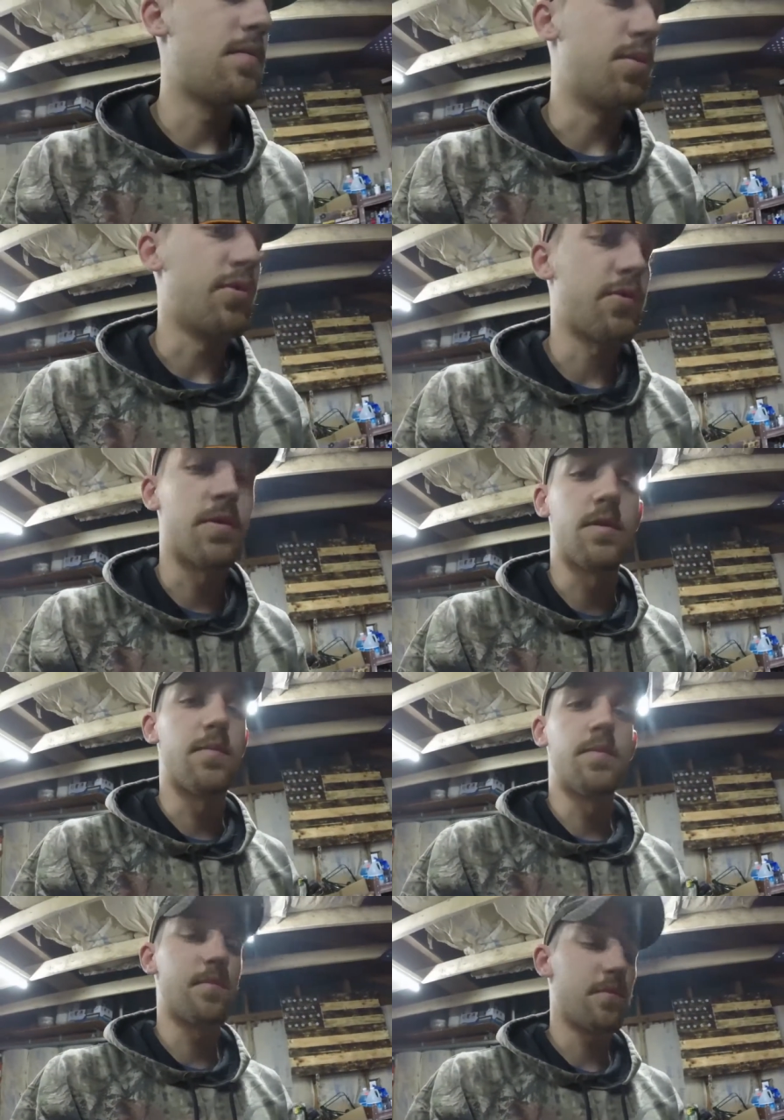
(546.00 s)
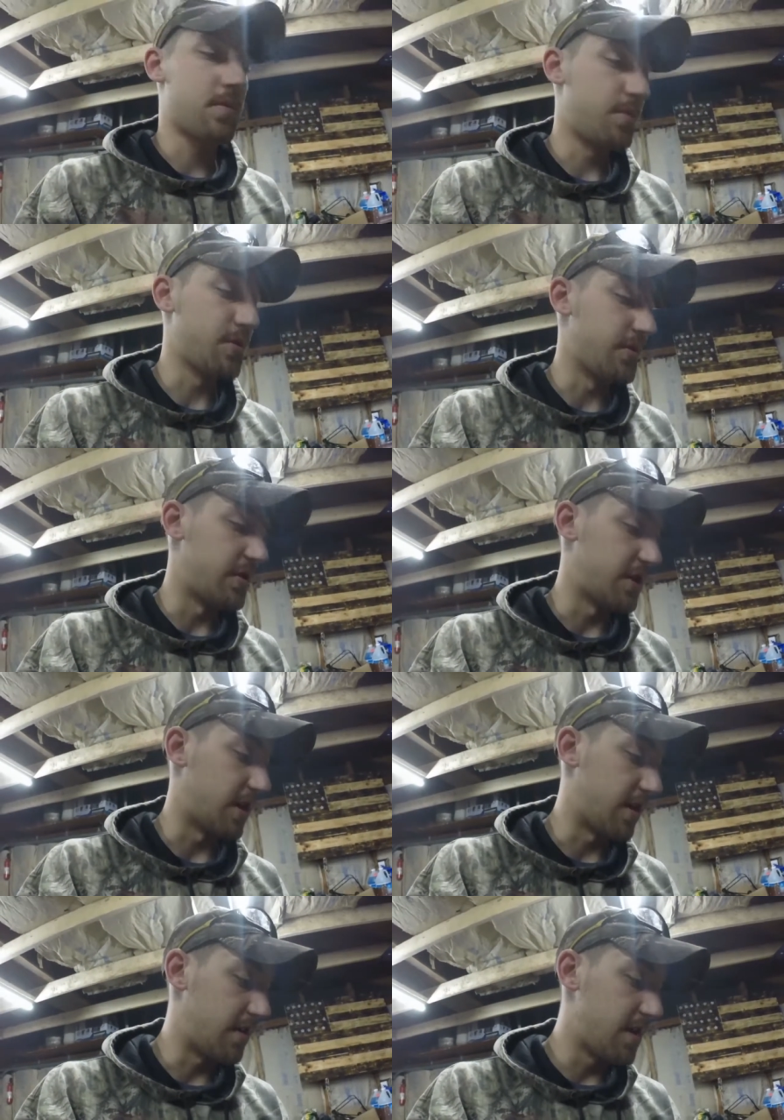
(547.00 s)
bolts were completely
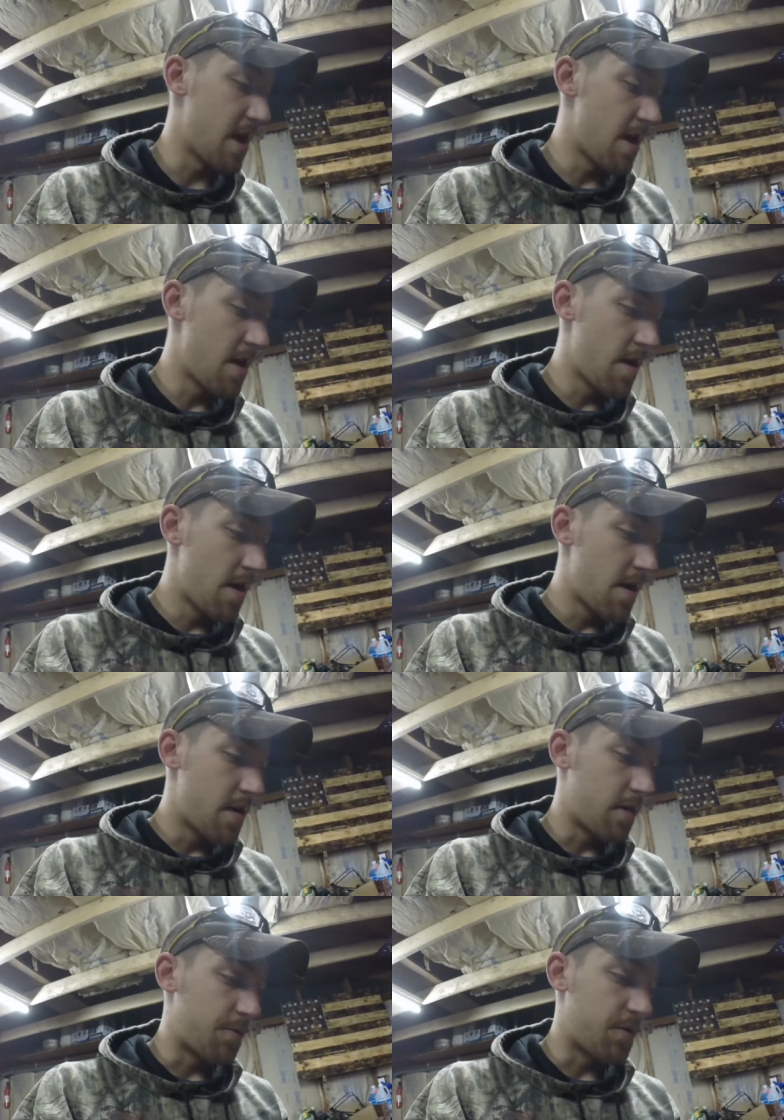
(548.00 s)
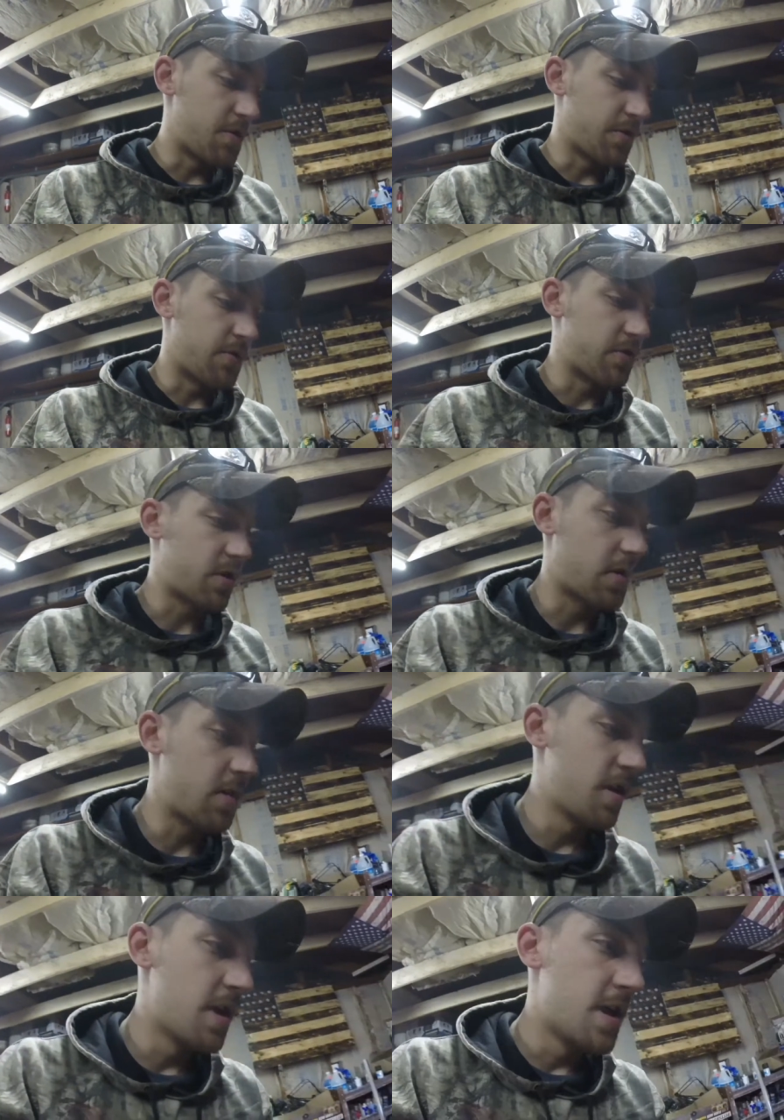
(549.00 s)
shot, original of the truck.
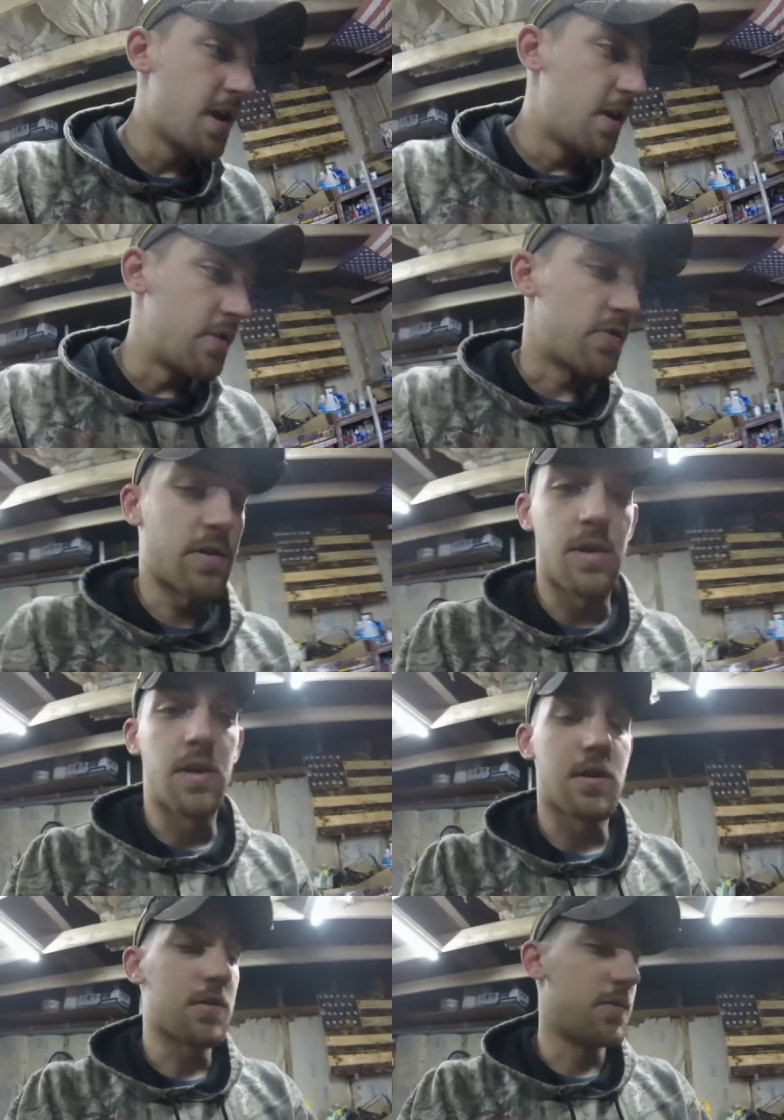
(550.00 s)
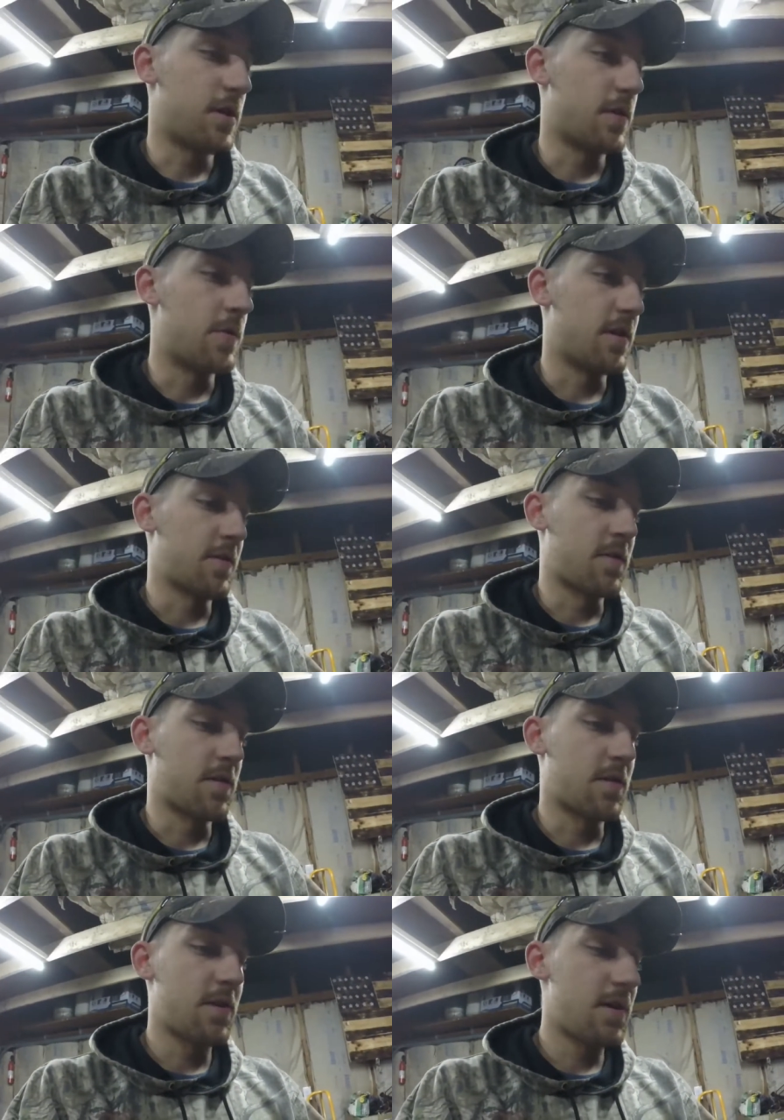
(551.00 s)
So I had to cut those out, that
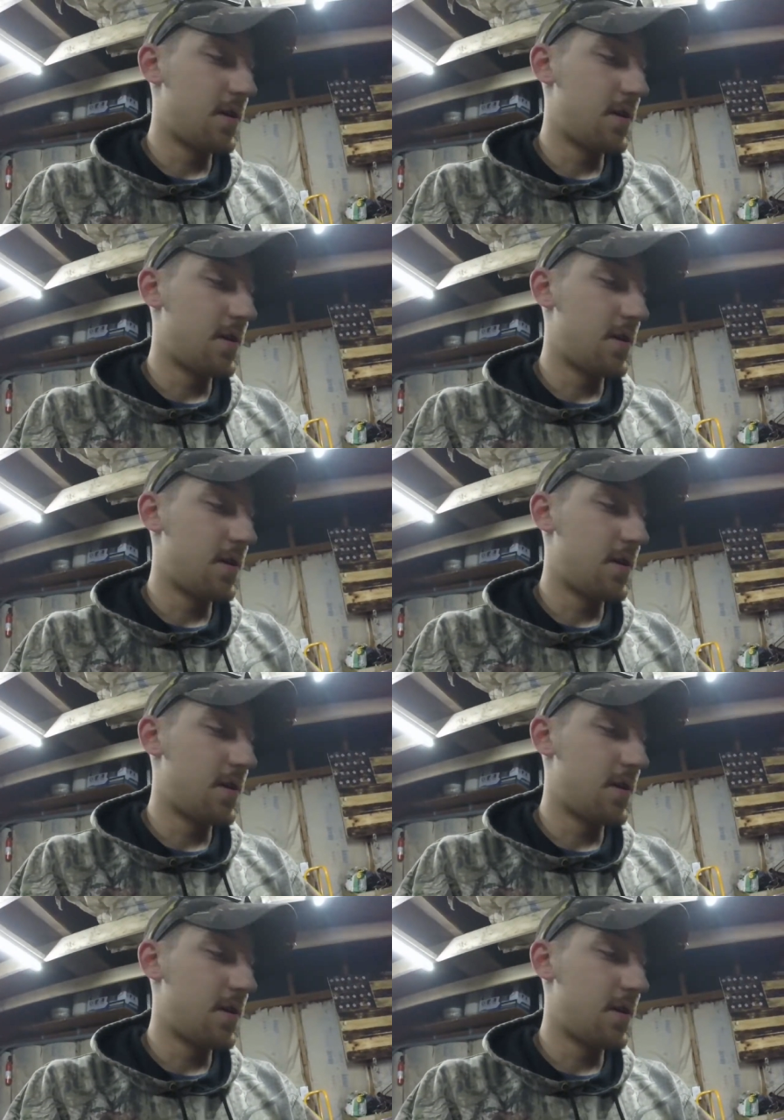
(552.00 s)
sucked.